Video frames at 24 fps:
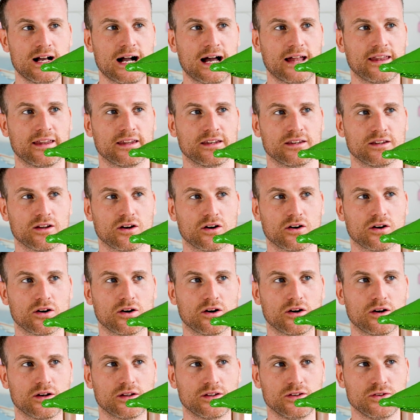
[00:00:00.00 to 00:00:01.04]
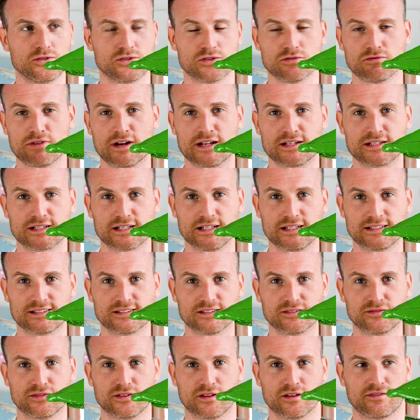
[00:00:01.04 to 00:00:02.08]
and then used a red
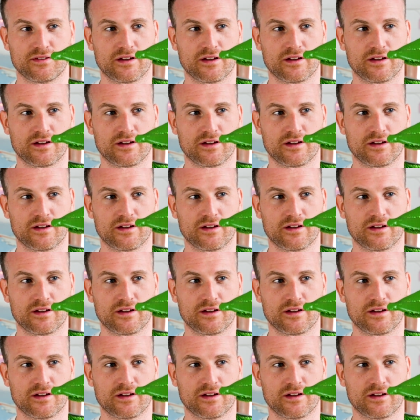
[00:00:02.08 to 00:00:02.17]
glitter for the